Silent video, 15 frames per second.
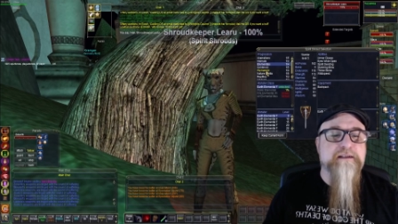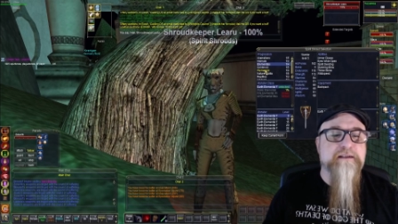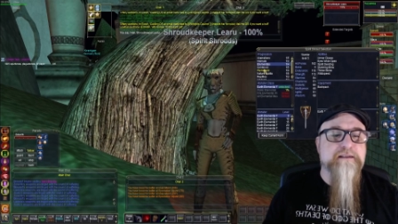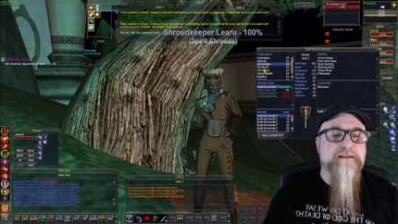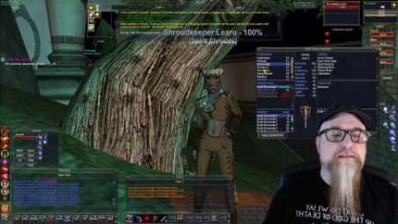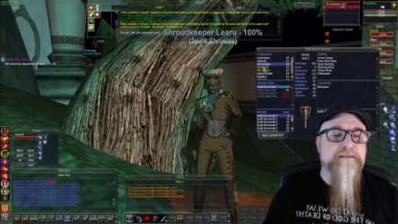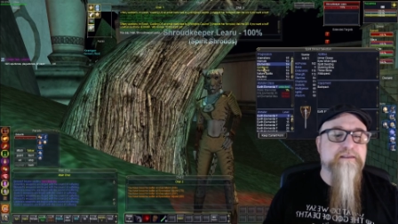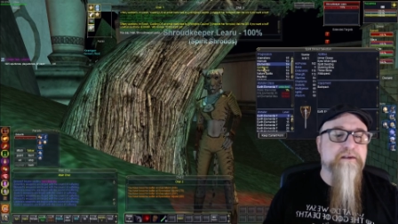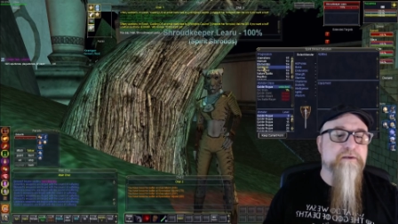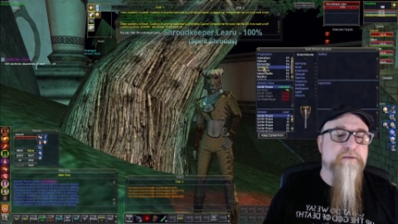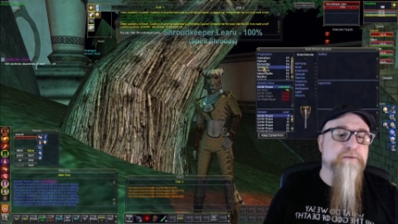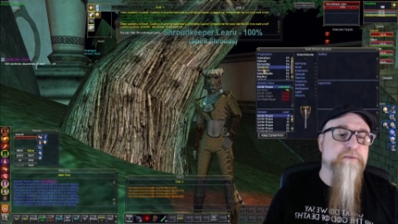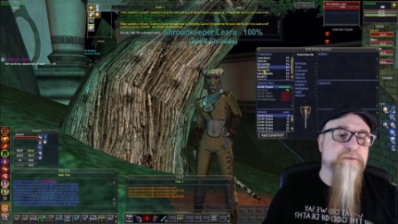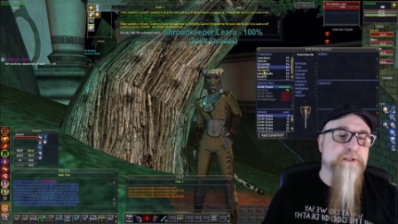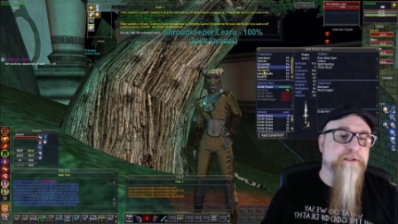So
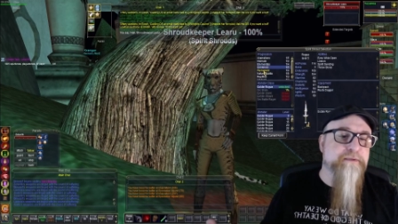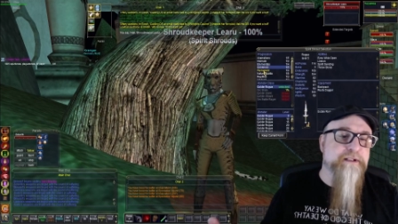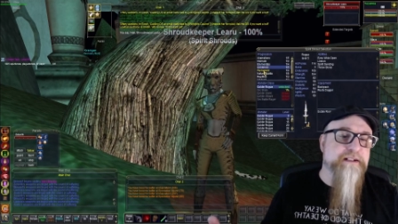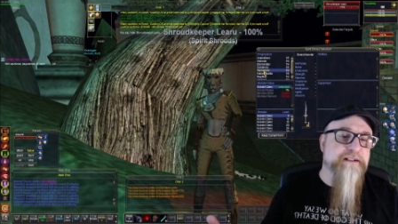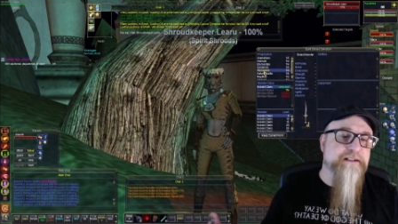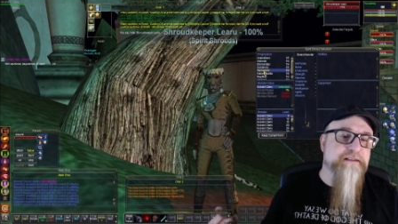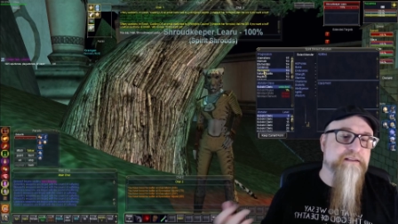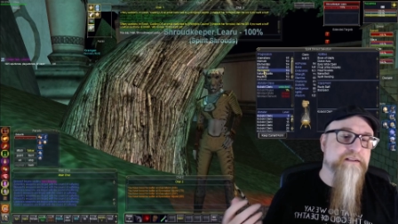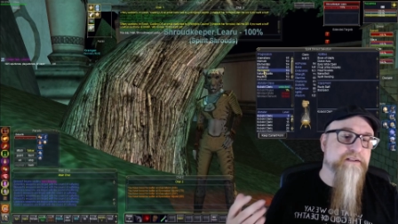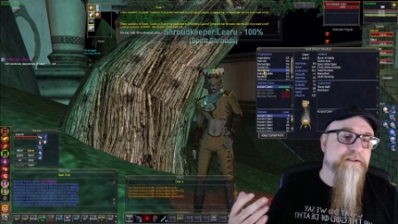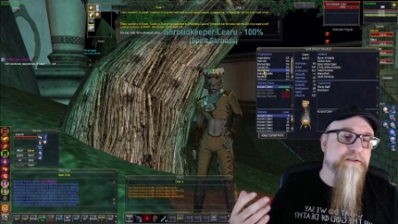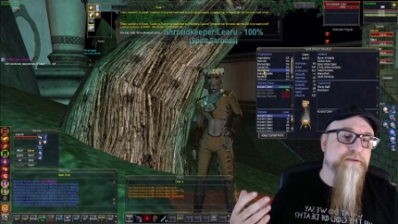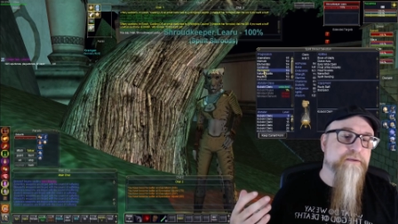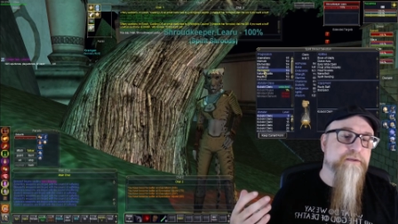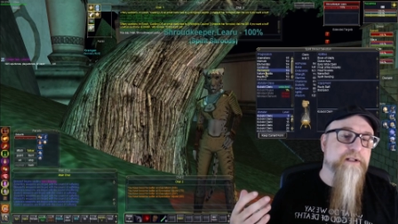what are we going to
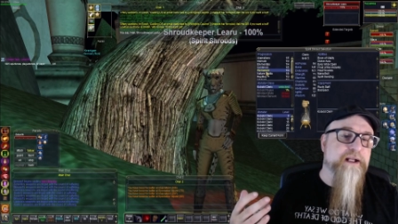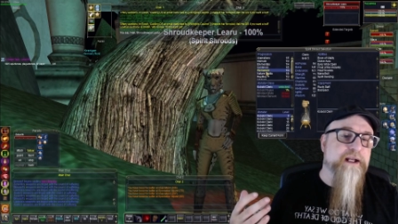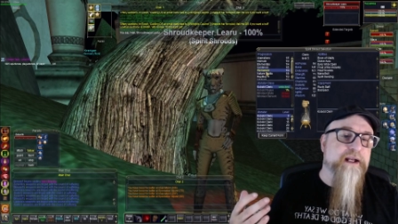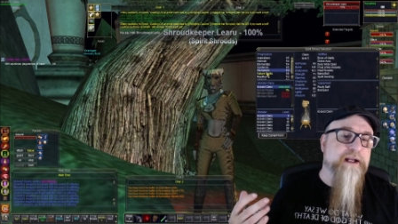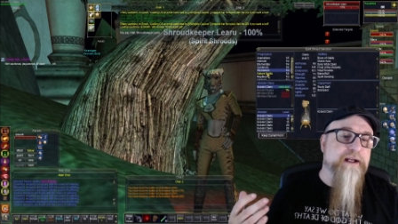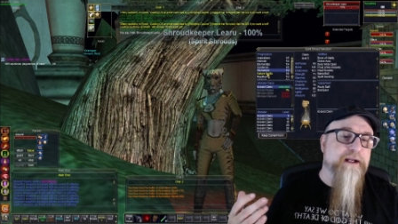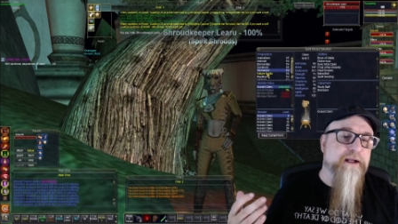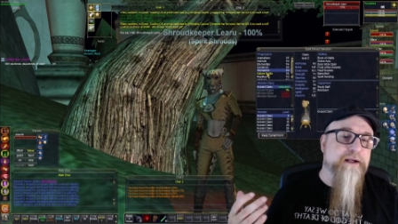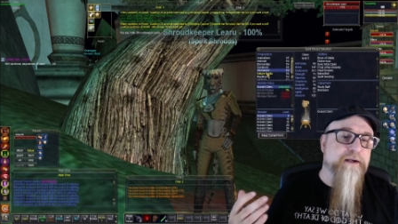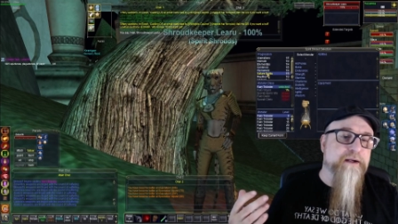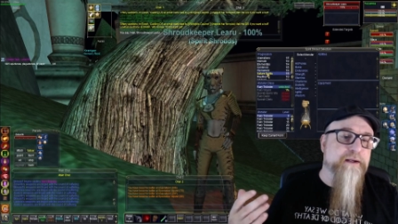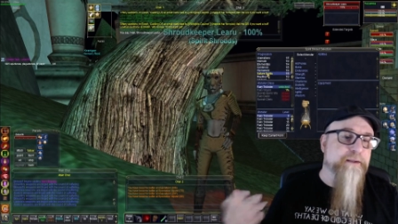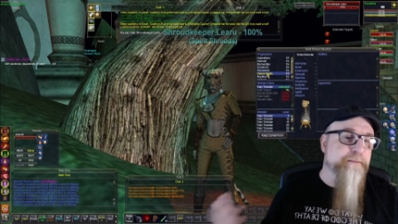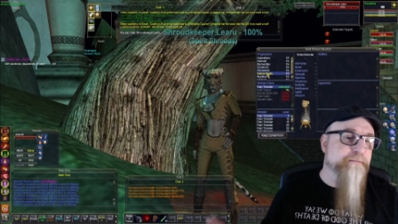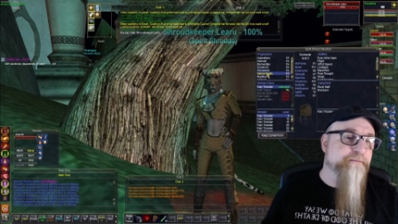do?
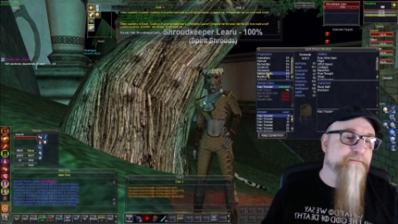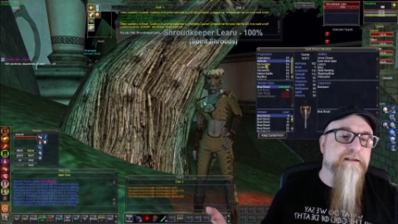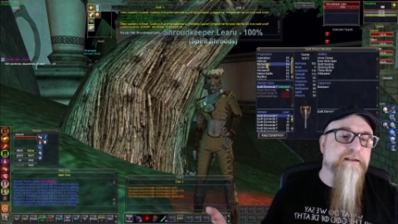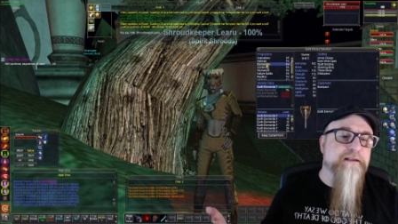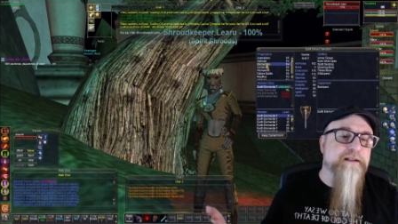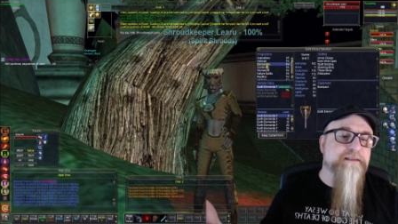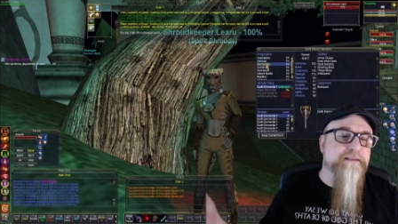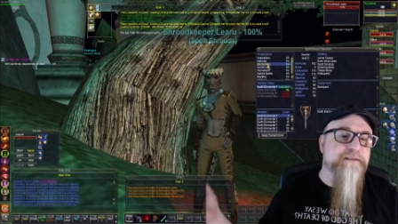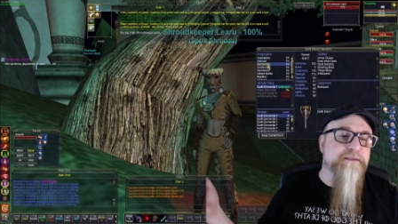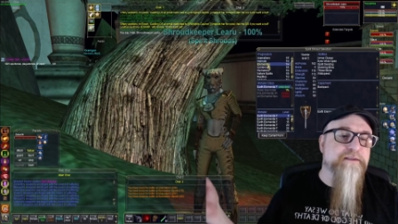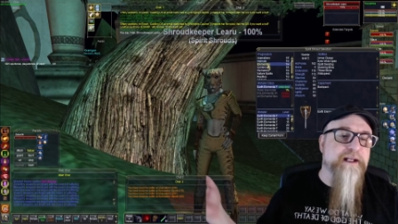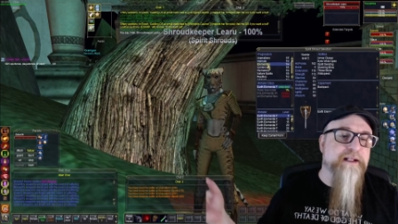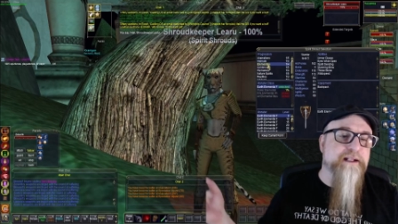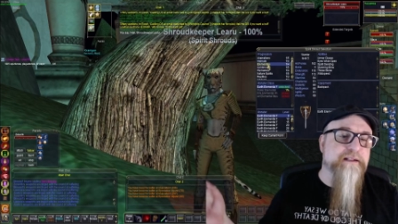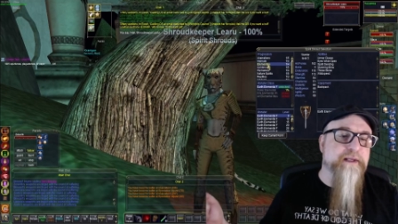Uh, let's do
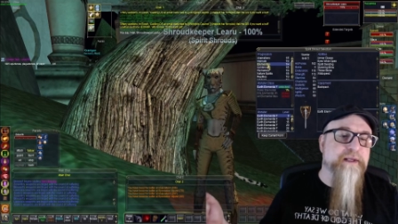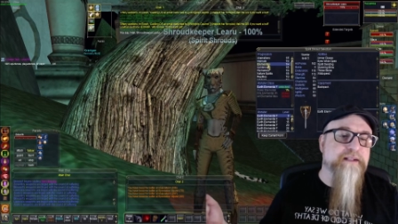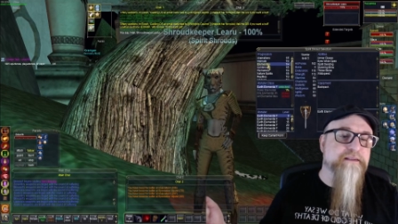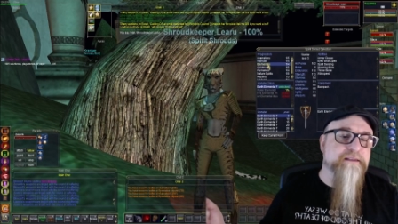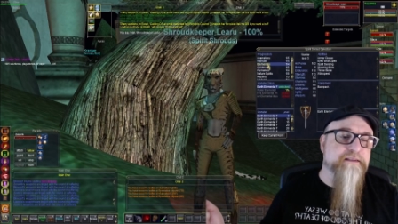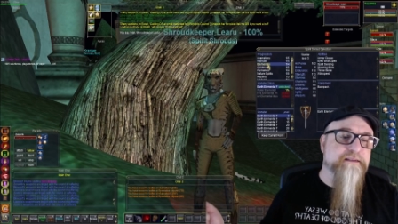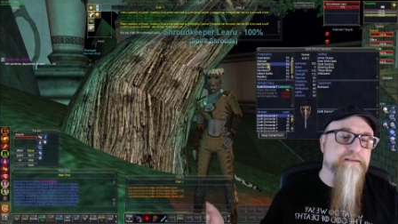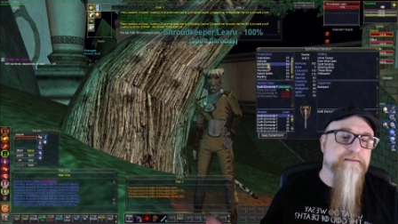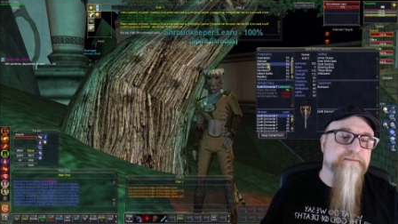elemental.